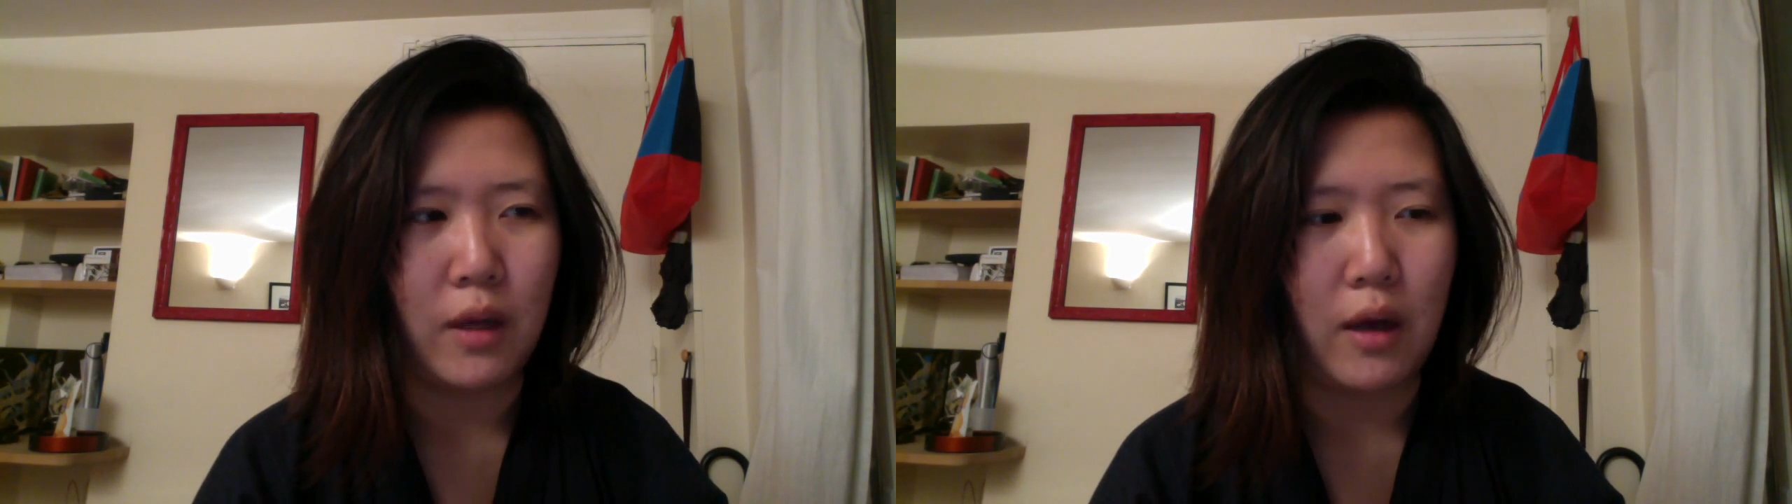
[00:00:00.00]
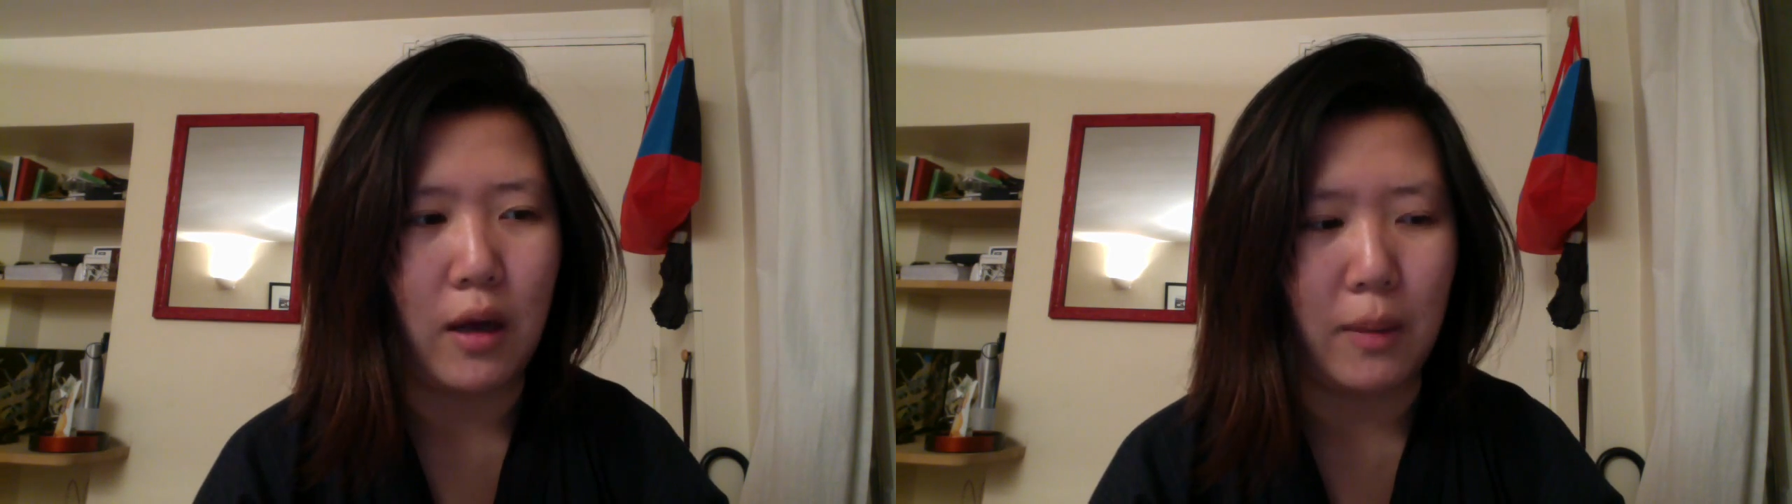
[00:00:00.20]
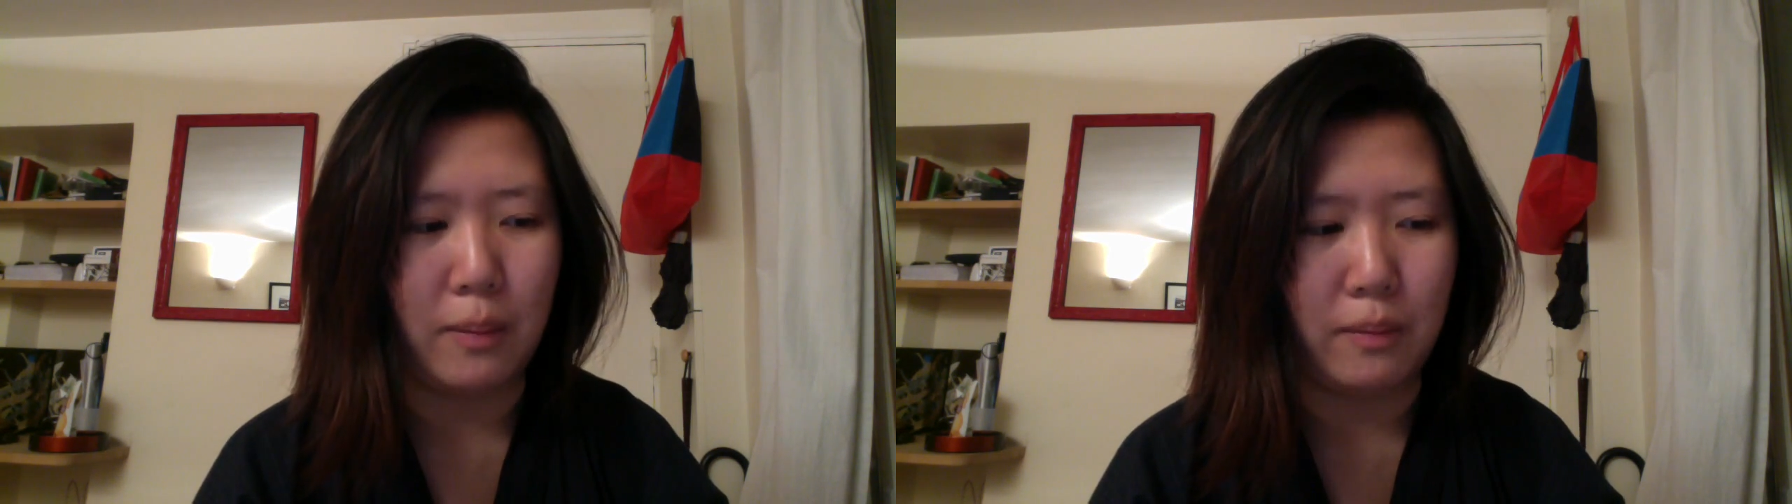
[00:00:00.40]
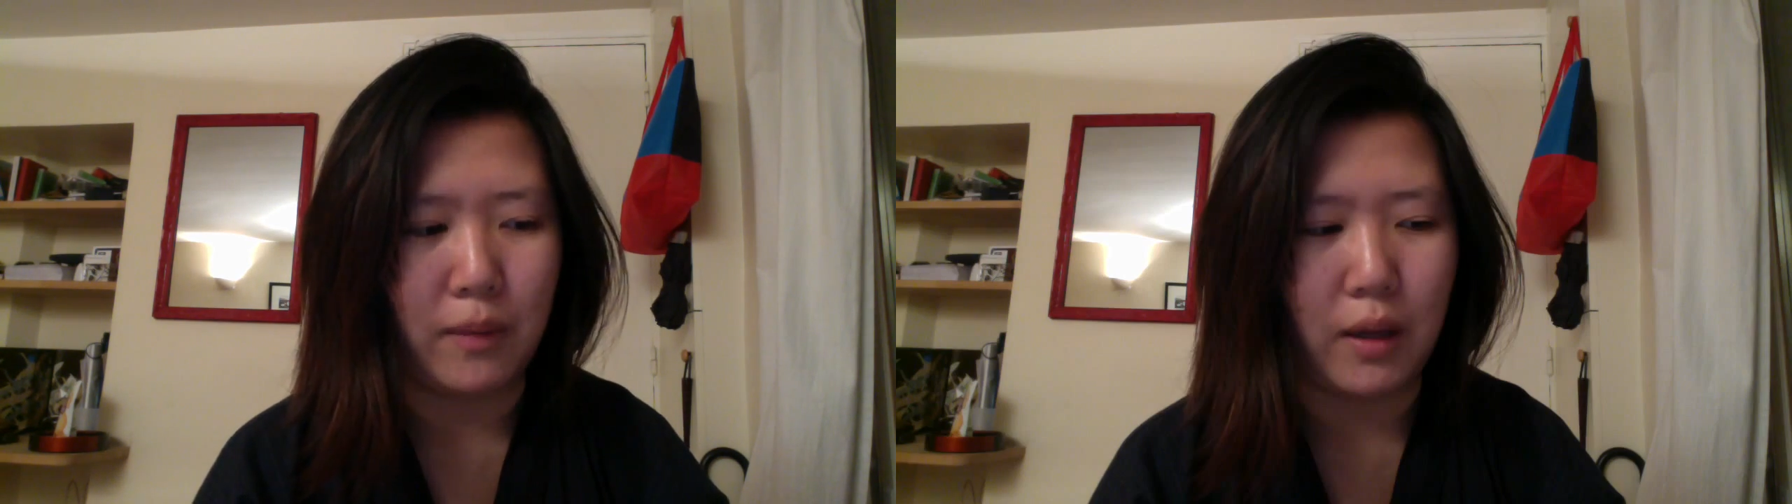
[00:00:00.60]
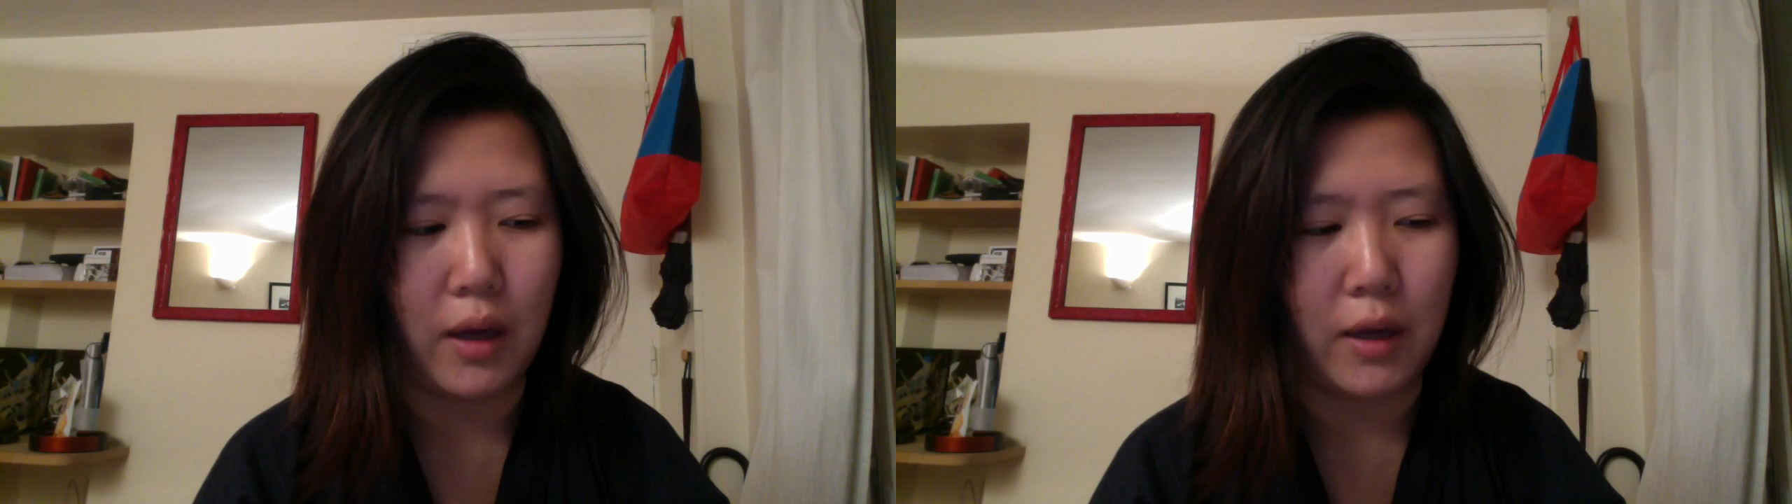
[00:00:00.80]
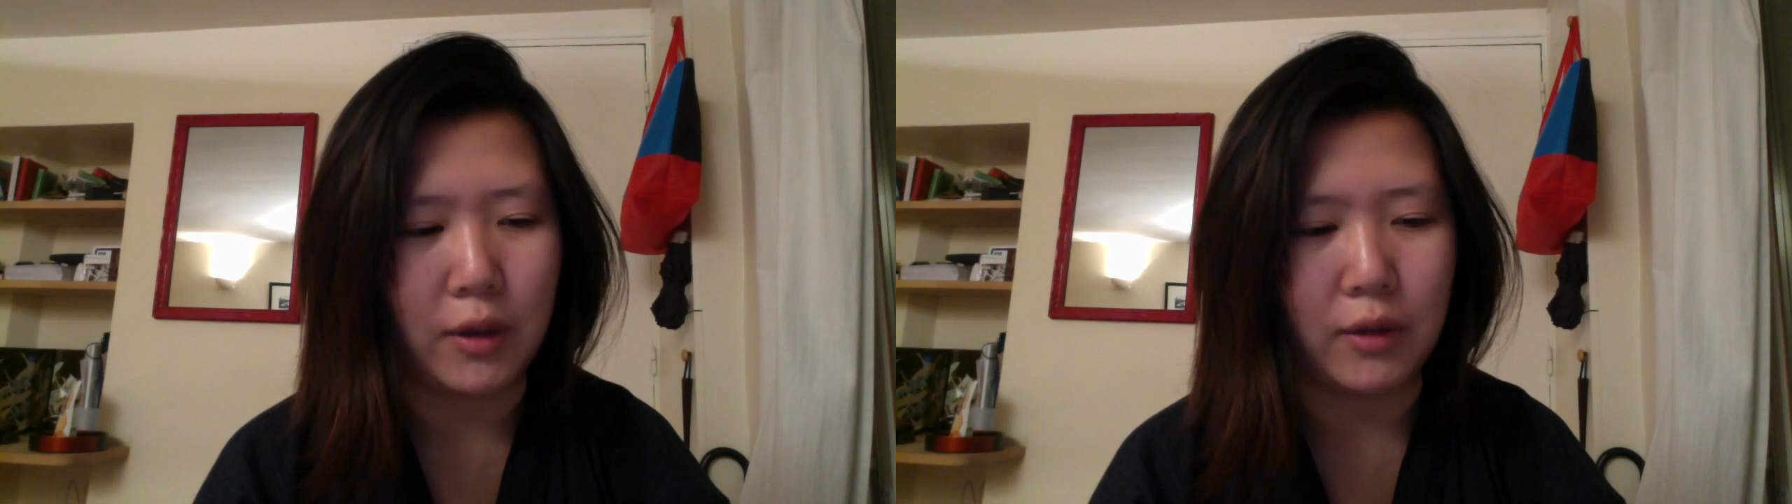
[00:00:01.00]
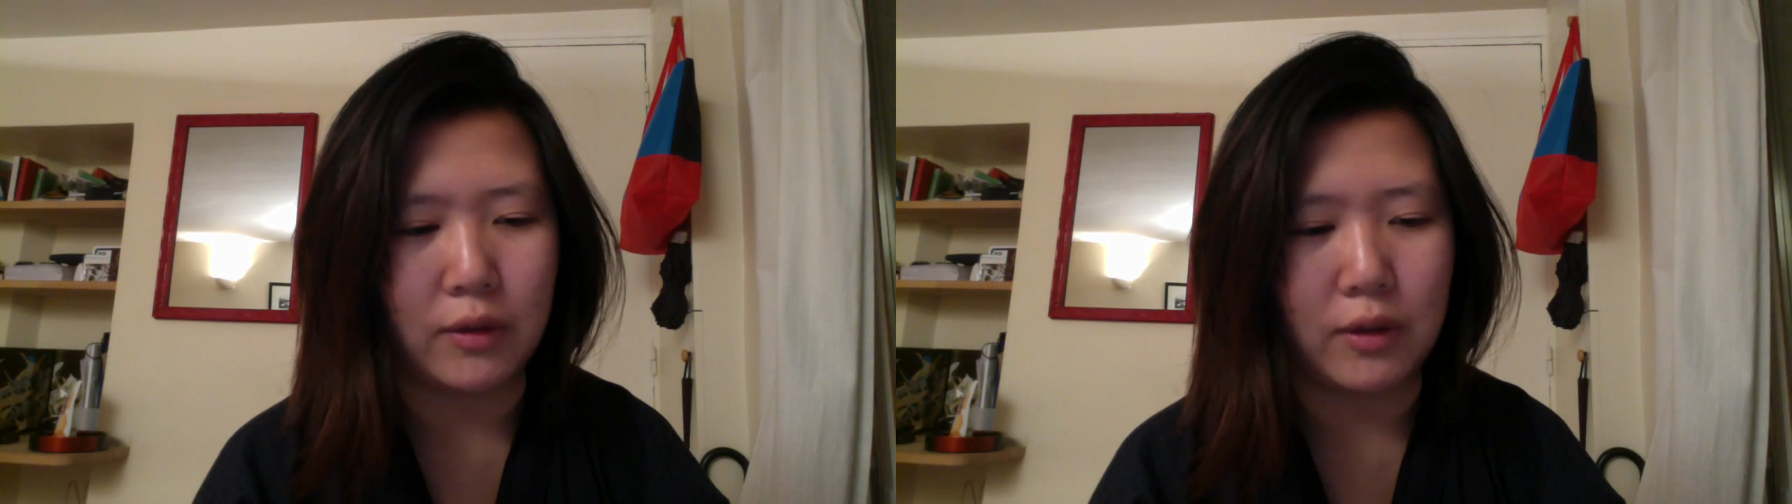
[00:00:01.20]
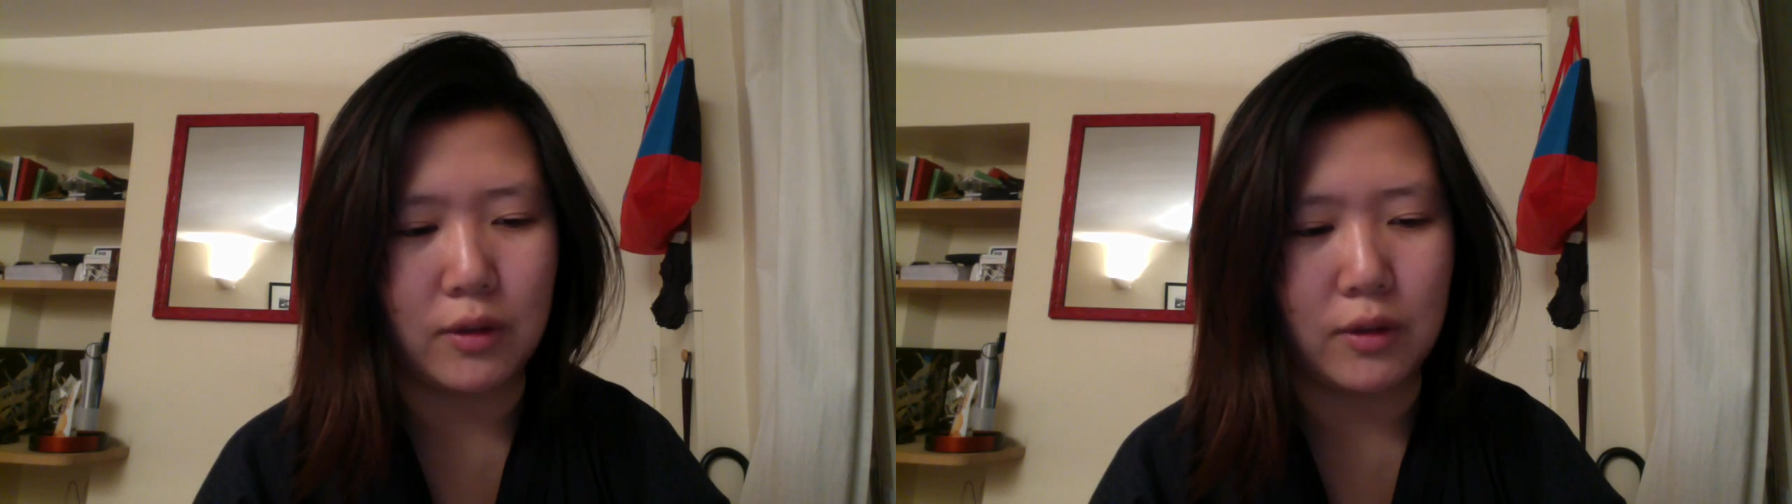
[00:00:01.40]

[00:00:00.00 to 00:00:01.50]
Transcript: a good